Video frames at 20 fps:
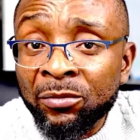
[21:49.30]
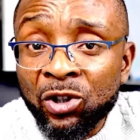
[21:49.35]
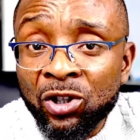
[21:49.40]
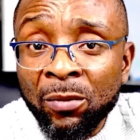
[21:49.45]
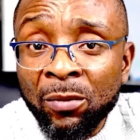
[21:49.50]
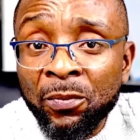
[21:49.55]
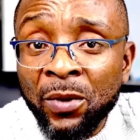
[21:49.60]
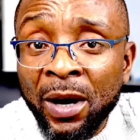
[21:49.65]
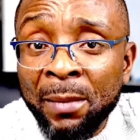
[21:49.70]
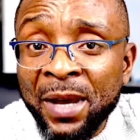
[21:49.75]

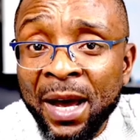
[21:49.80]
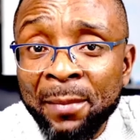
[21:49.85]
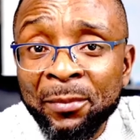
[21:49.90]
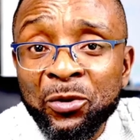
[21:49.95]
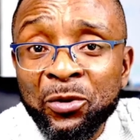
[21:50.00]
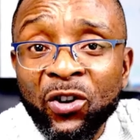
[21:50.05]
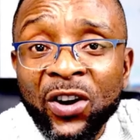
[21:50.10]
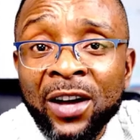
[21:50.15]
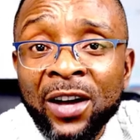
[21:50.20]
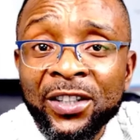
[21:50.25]
I'm
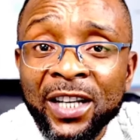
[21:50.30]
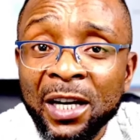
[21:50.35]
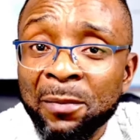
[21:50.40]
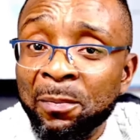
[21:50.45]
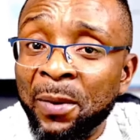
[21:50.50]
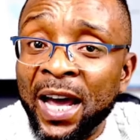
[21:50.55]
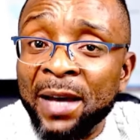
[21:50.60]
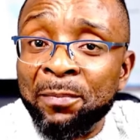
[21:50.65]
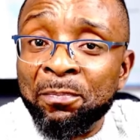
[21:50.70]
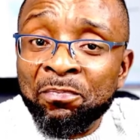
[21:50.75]
surrounded by
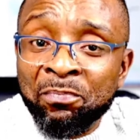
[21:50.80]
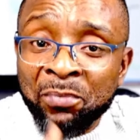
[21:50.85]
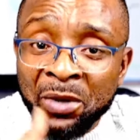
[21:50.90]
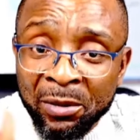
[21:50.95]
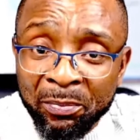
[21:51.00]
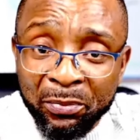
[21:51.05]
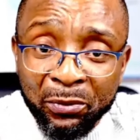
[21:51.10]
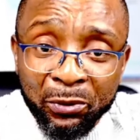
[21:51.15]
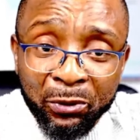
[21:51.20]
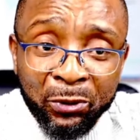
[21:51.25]

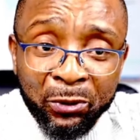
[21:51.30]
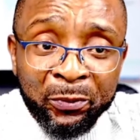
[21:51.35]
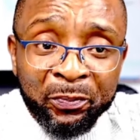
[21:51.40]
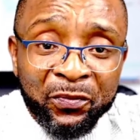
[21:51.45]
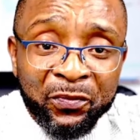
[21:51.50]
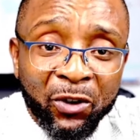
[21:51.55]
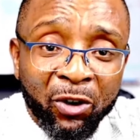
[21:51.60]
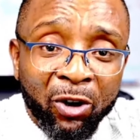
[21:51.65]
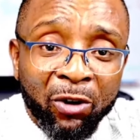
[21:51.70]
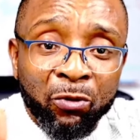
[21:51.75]
people
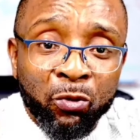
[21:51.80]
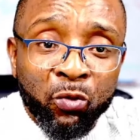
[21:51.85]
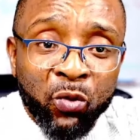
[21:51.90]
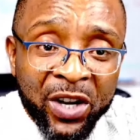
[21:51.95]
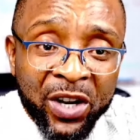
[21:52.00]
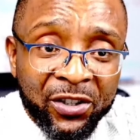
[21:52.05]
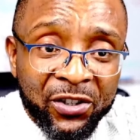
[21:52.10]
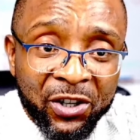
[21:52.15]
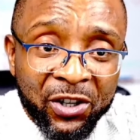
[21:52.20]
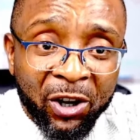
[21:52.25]
of wisdom.
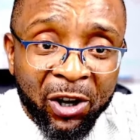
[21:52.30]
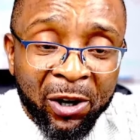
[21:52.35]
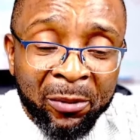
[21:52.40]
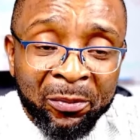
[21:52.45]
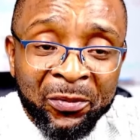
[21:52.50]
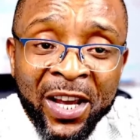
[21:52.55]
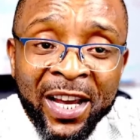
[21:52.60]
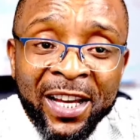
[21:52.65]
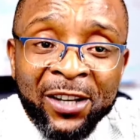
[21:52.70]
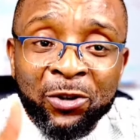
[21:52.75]
Yes.
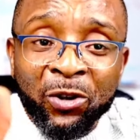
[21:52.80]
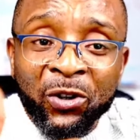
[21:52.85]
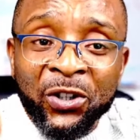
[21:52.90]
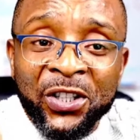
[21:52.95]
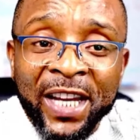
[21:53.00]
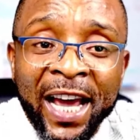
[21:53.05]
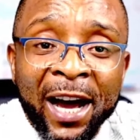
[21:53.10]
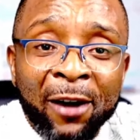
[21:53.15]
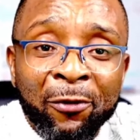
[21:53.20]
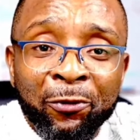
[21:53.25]
So
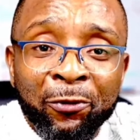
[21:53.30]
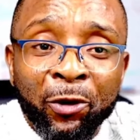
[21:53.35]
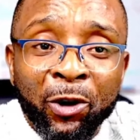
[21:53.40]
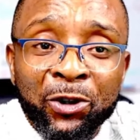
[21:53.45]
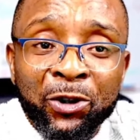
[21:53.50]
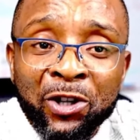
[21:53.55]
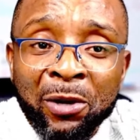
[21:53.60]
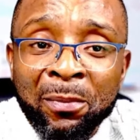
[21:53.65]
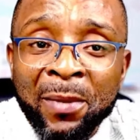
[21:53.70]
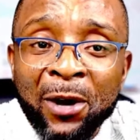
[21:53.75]
therefore,
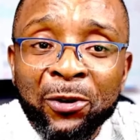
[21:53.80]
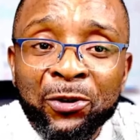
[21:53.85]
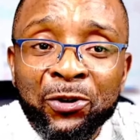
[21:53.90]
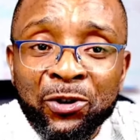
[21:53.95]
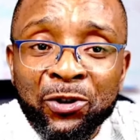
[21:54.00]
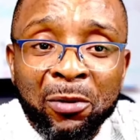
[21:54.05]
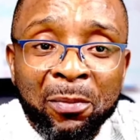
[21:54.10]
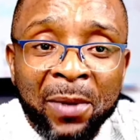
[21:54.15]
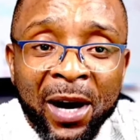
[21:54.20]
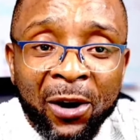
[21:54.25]

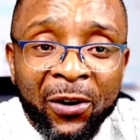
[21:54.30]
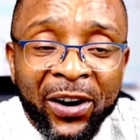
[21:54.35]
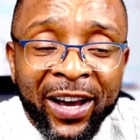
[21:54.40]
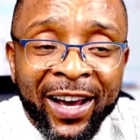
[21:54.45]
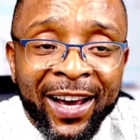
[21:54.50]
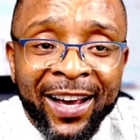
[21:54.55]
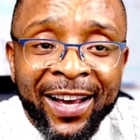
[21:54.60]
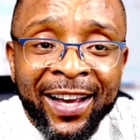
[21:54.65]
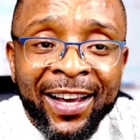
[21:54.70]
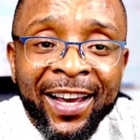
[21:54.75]
somehow,
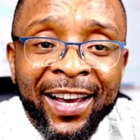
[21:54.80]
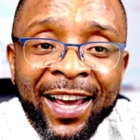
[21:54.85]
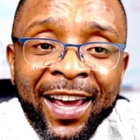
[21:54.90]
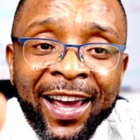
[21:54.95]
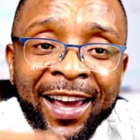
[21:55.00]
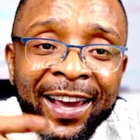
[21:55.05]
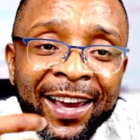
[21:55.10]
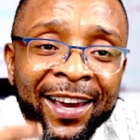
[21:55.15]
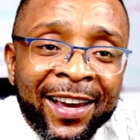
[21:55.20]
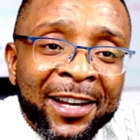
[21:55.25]

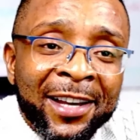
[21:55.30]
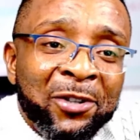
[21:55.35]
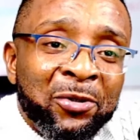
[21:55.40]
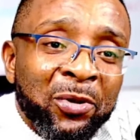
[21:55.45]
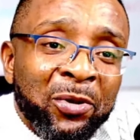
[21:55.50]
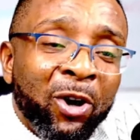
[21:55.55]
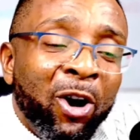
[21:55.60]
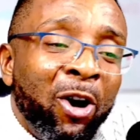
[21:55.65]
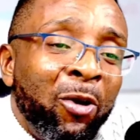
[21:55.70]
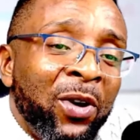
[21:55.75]
it will
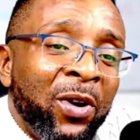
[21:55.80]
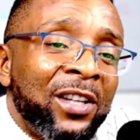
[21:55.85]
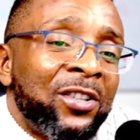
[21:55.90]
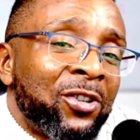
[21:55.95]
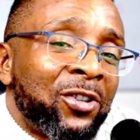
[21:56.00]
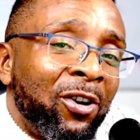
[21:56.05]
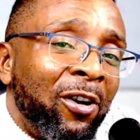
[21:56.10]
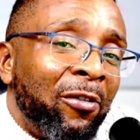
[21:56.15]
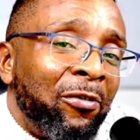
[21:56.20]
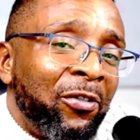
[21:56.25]
always sort
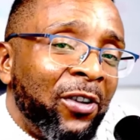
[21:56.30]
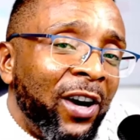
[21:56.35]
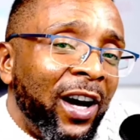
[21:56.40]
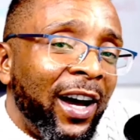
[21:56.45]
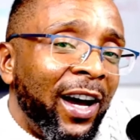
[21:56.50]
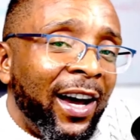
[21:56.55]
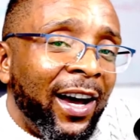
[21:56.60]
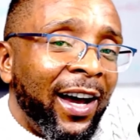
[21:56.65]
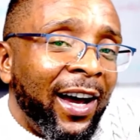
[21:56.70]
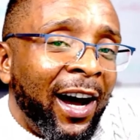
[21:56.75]
of
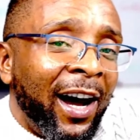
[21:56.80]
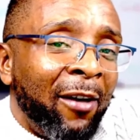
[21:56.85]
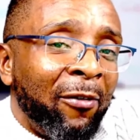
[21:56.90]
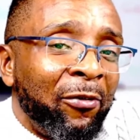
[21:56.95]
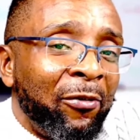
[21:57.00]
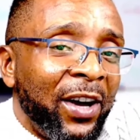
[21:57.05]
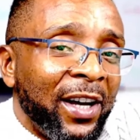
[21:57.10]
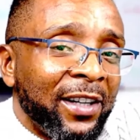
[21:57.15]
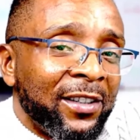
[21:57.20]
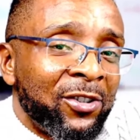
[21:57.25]

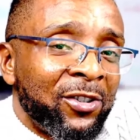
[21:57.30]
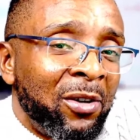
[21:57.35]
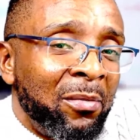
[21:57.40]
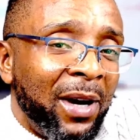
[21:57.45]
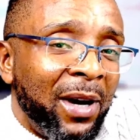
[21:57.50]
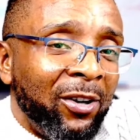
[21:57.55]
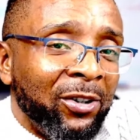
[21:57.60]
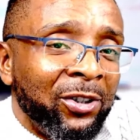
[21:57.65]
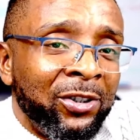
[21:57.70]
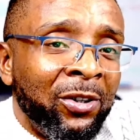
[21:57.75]
affect somehow.
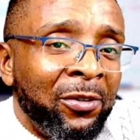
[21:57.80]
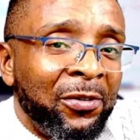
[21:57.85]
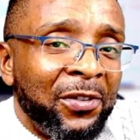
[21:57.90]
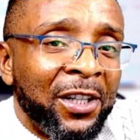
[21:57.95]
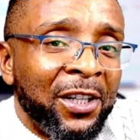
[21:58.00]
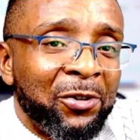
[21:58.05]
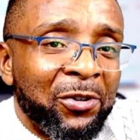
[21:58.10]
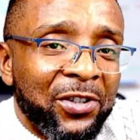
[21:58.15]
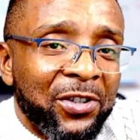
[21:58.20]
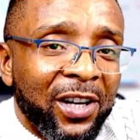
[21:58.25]
You don't think so,
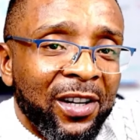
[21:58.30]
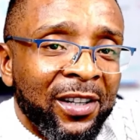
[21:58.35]
sir?